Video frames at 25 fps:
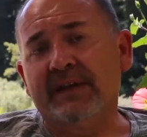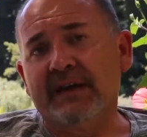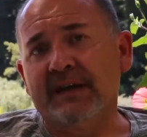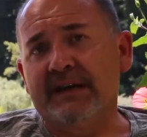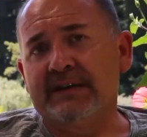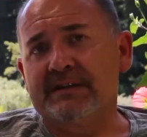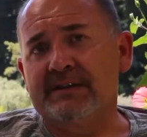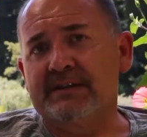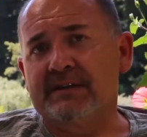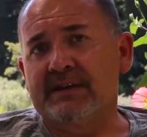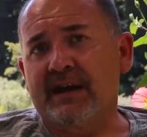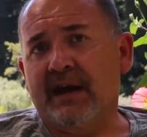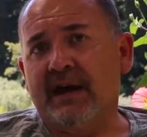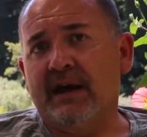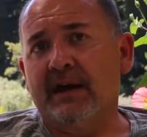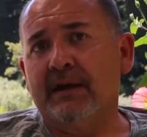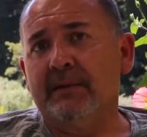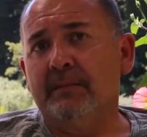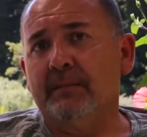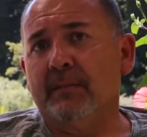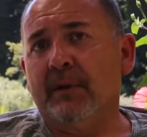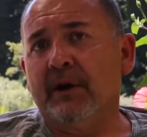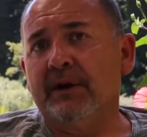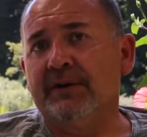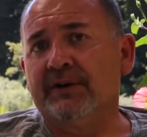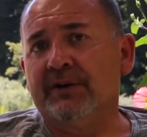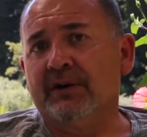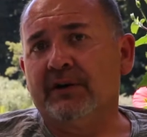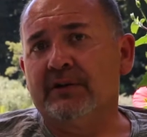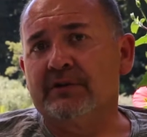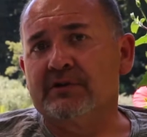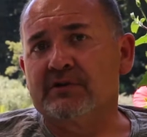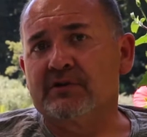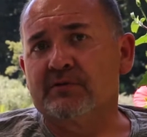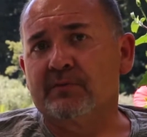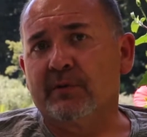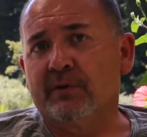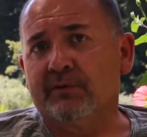next day my
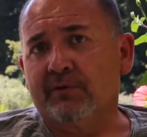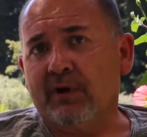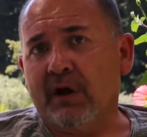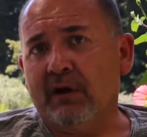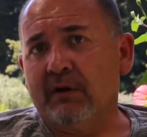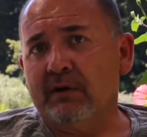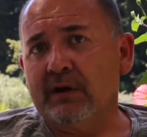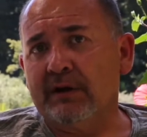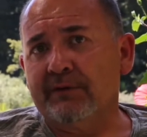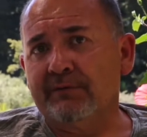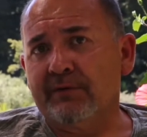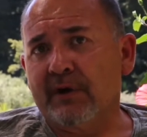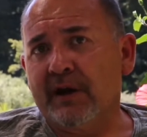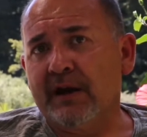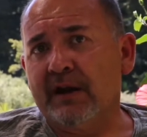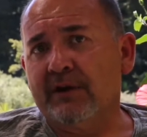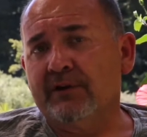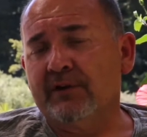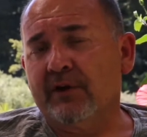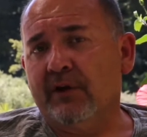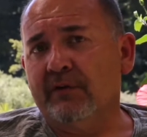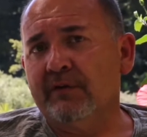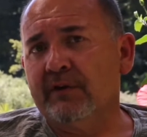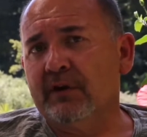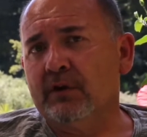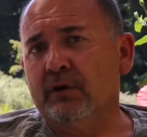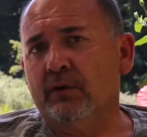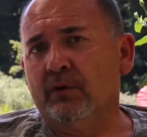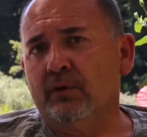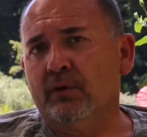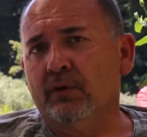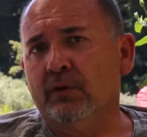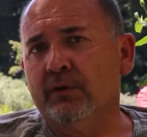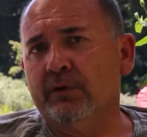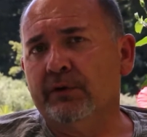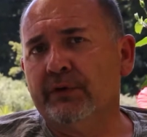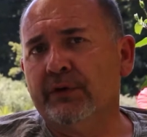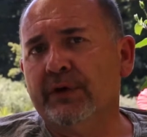dogs were rolling around on the
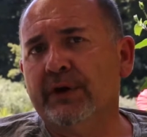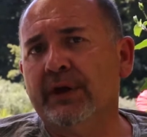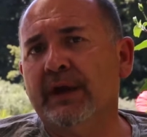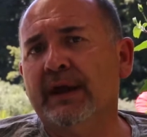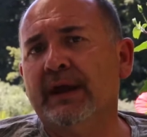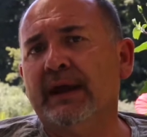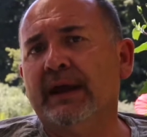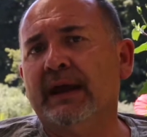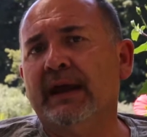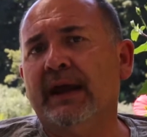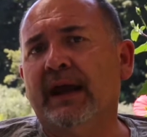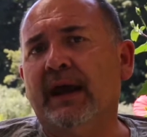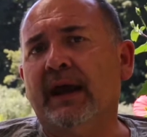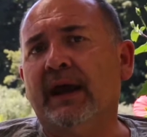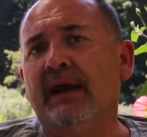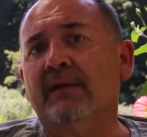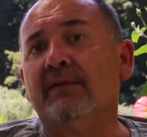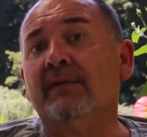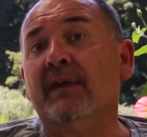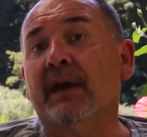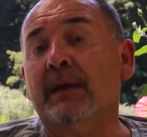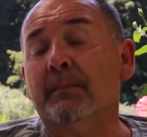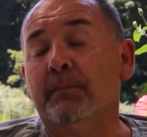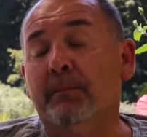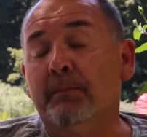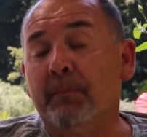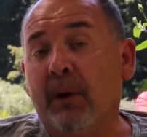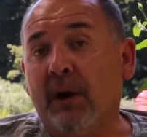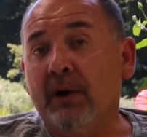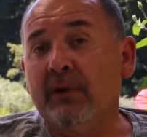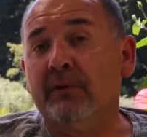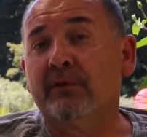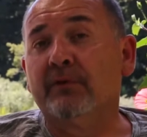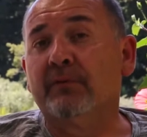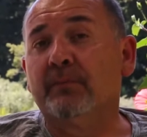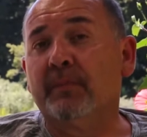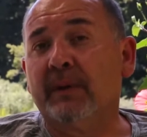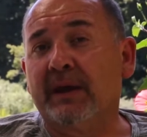lawn and they
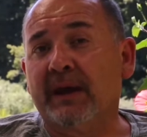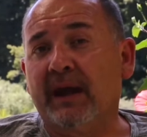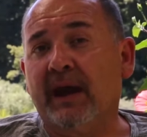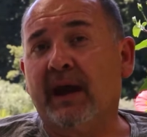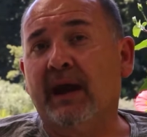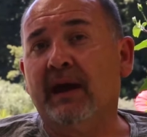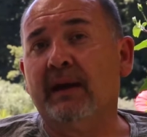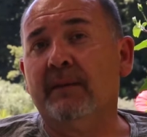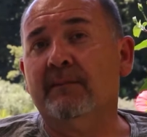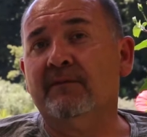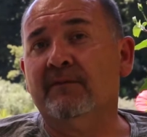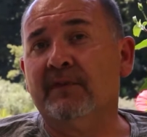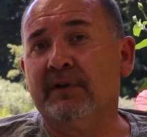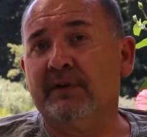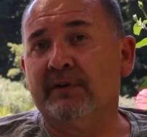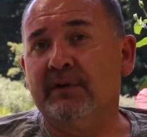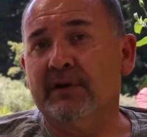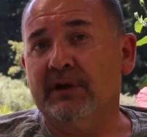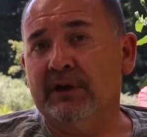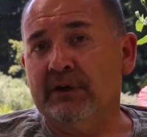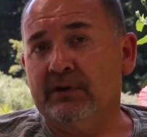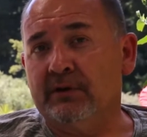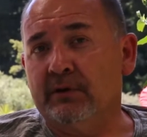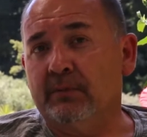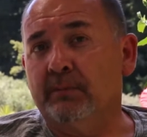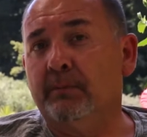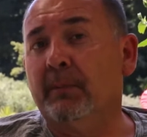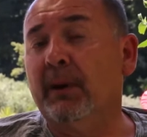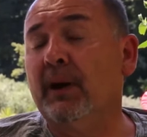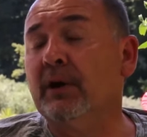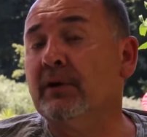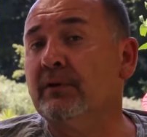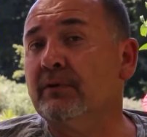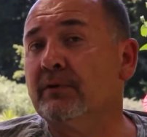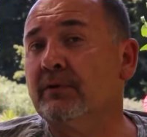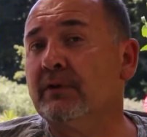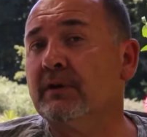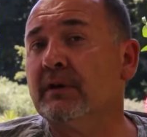both became very ill.
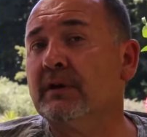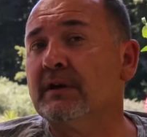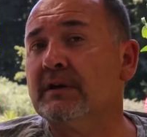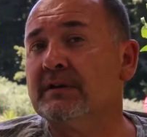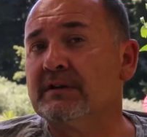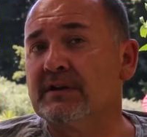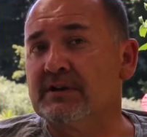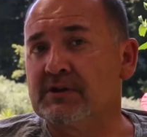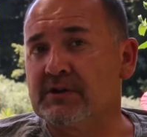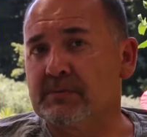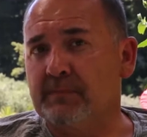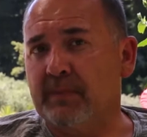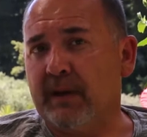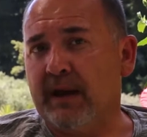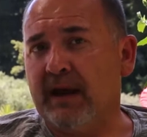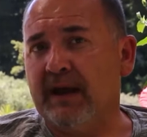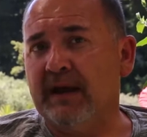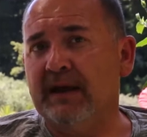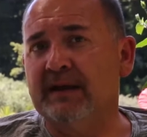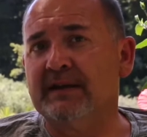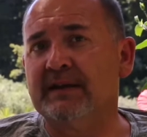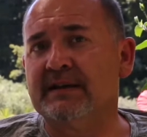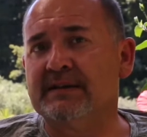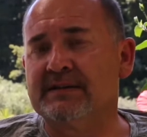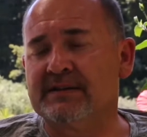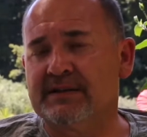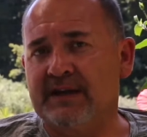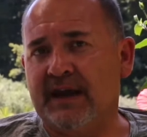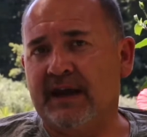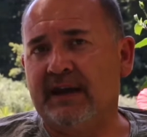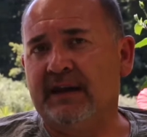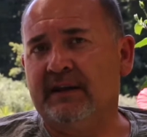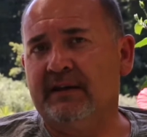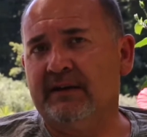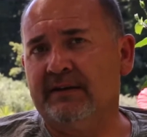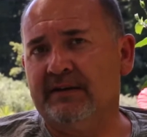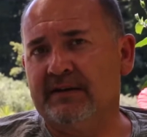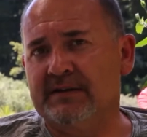Both displayed
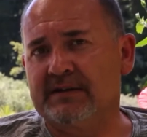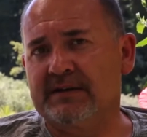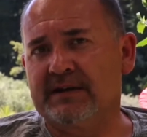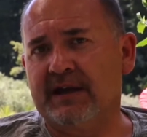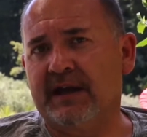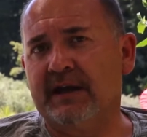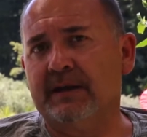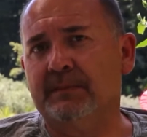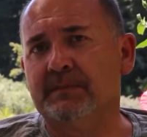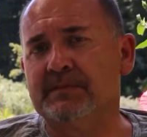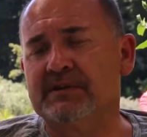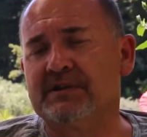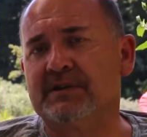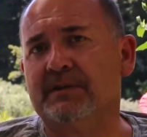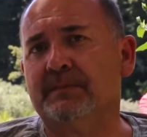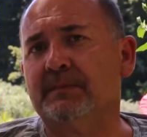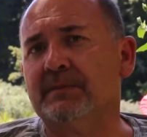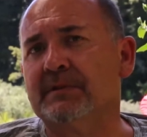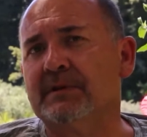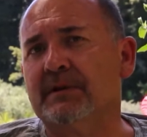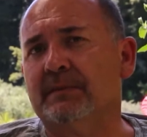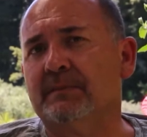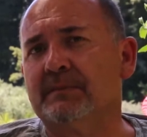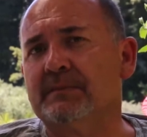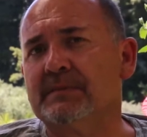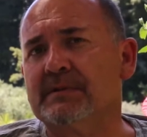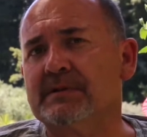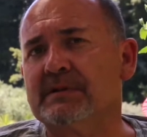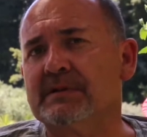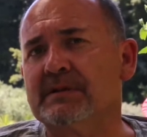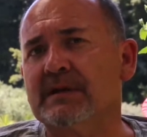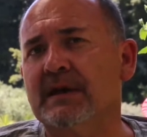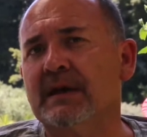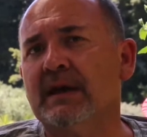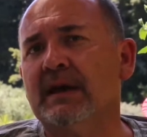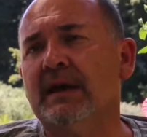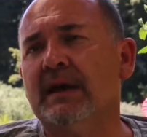exactly the same symptoms.